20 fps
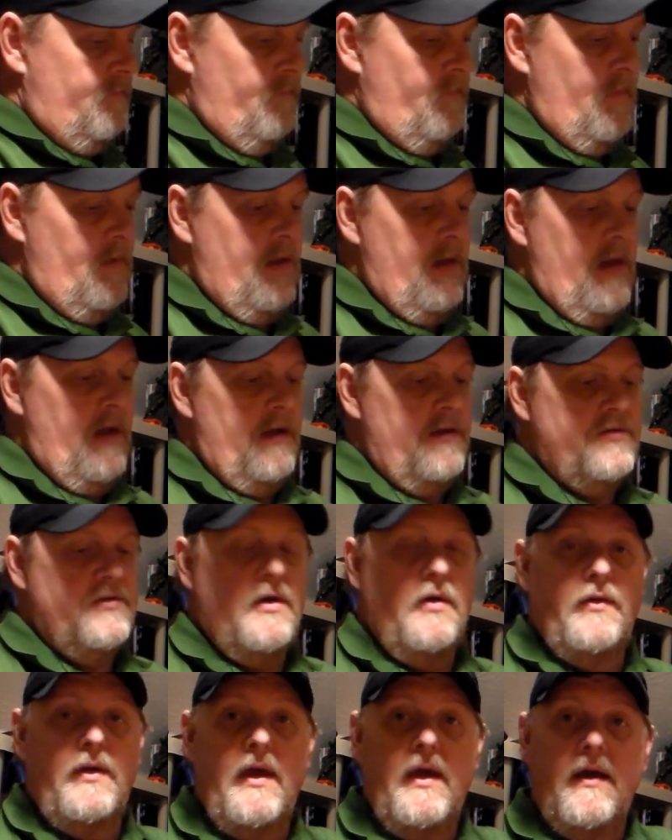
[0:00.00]
Okay,
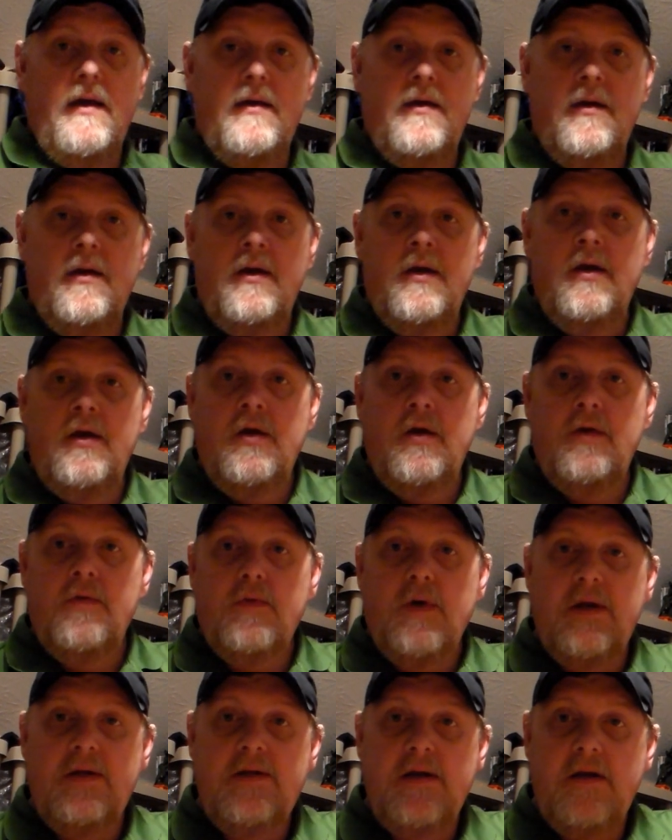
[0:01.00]
so yeah,
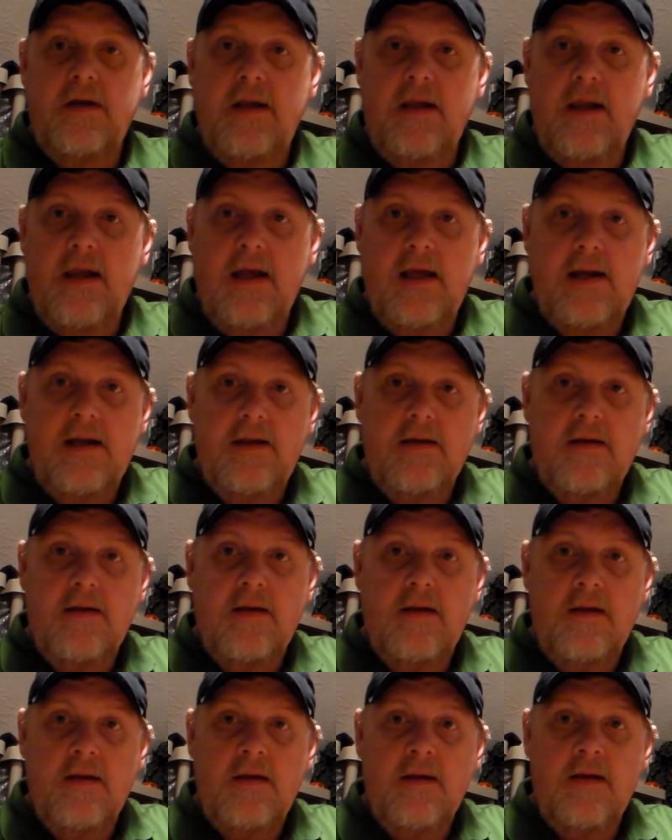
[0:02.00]
right there you got it.
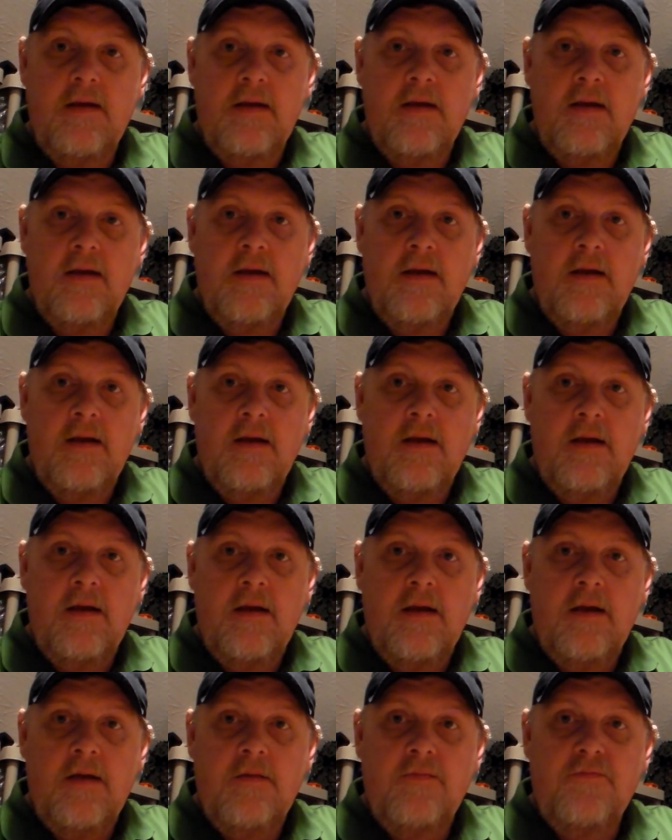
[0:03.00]

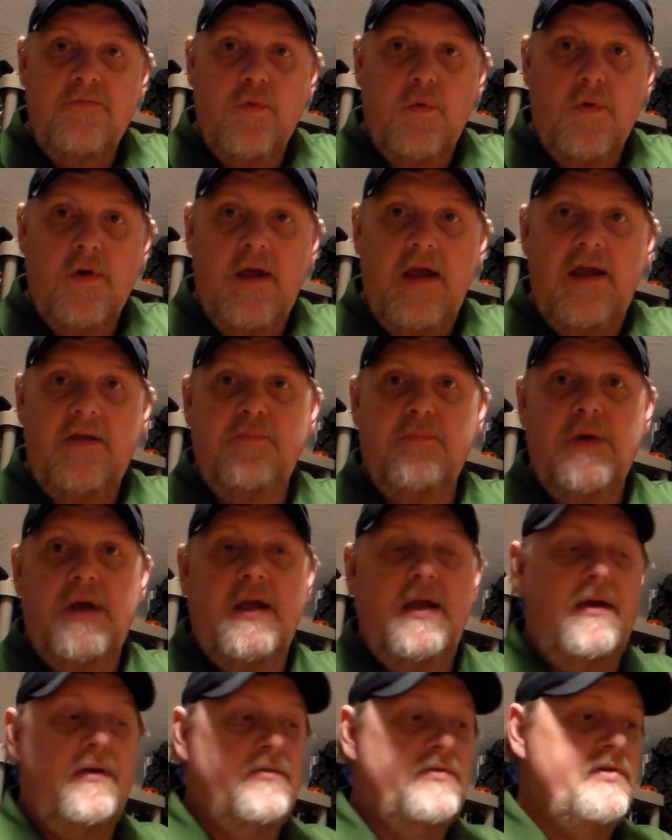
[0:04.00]
4.5
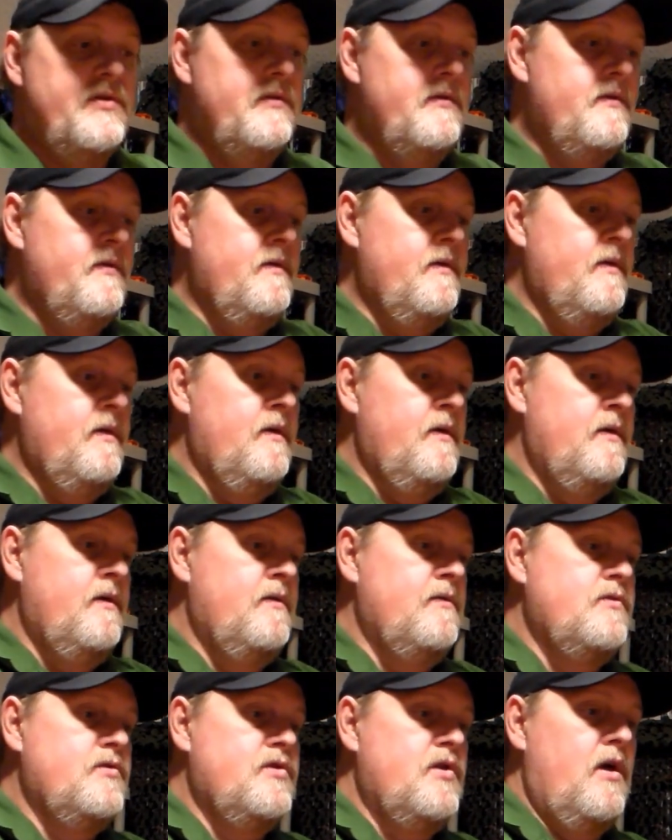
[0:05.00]
pounds.
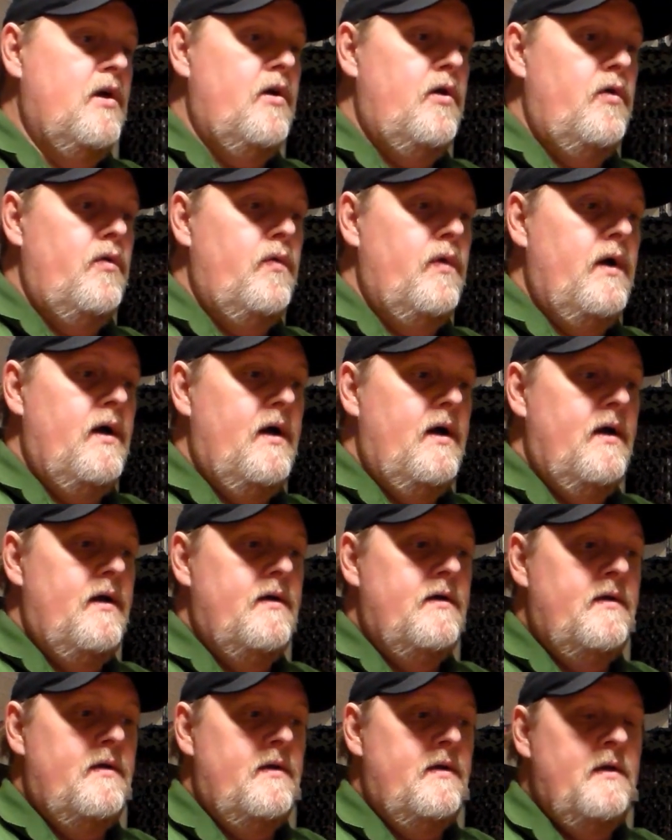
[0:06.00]
So
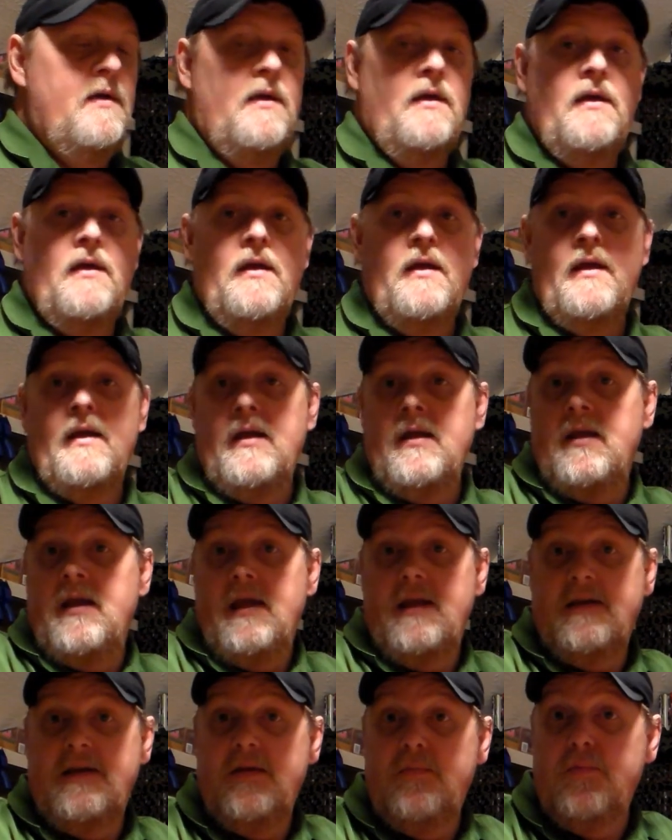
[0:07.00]

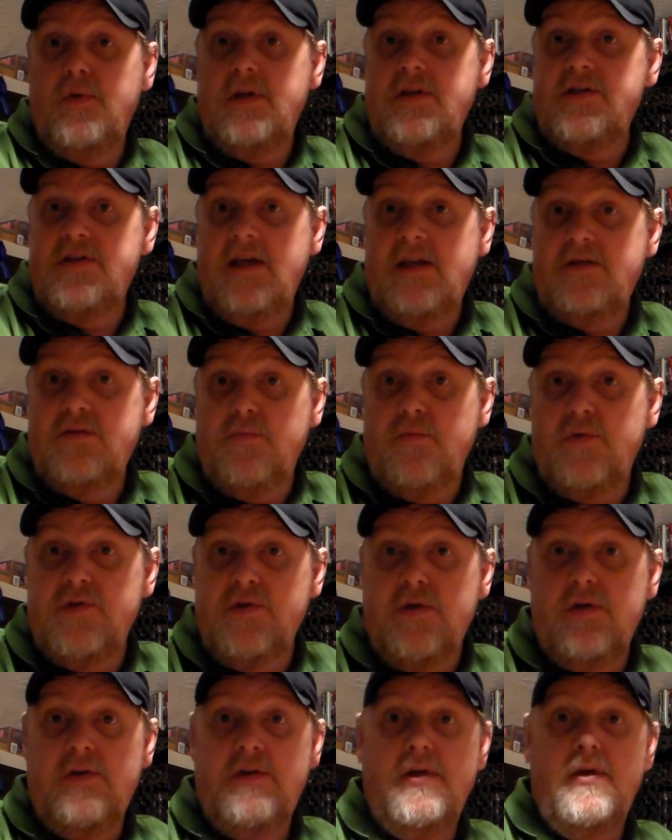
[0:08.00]
it did what it says it was
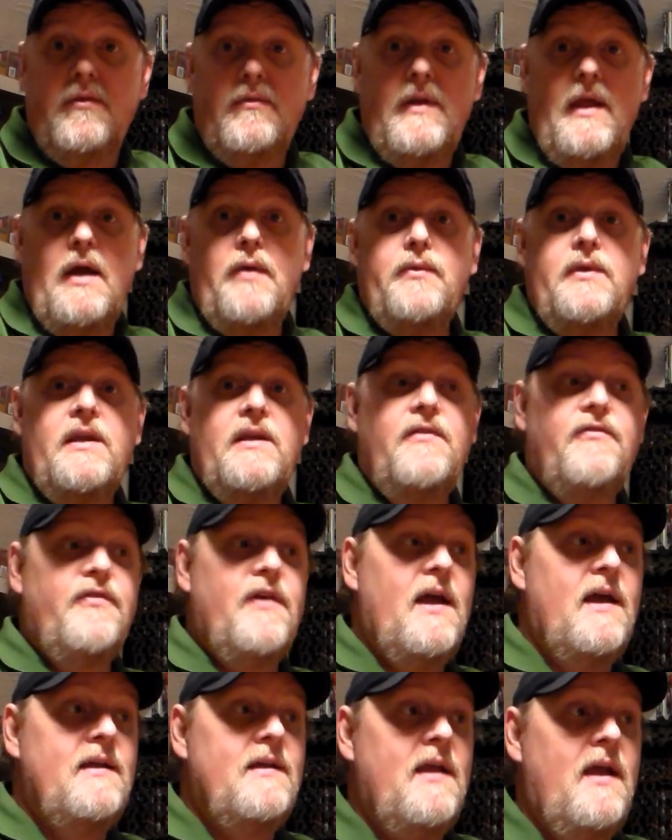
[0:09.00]
going to do. Now we need to
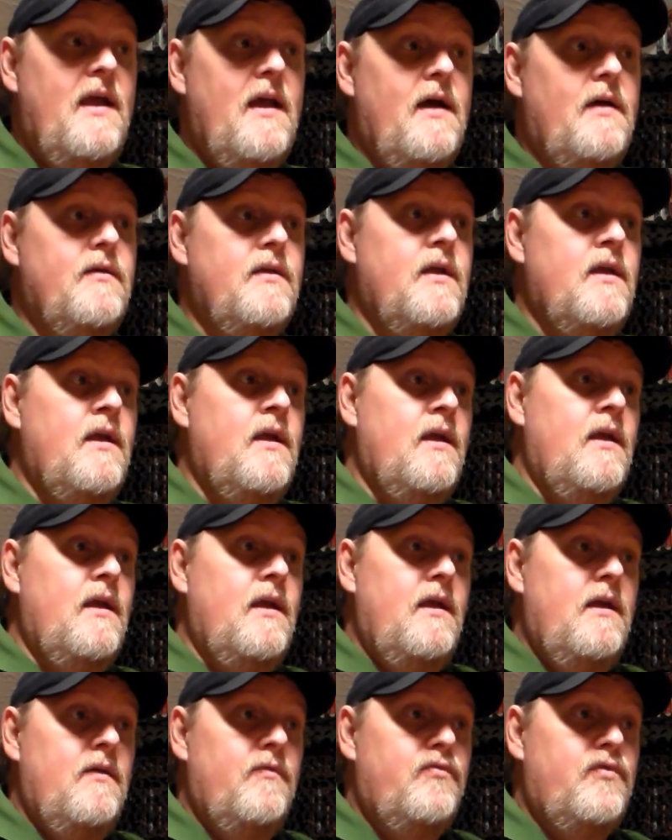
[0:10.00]
find out
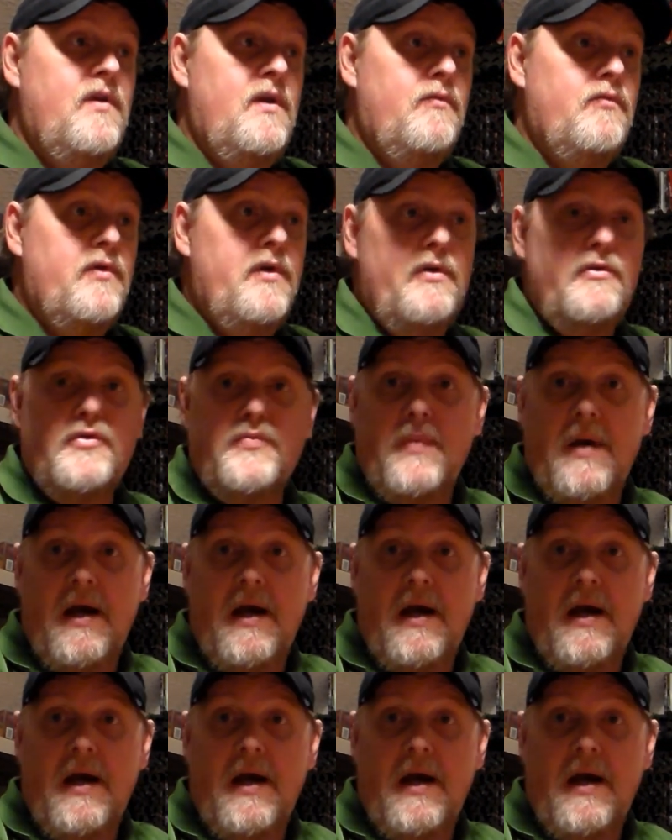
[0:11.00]
if the reduced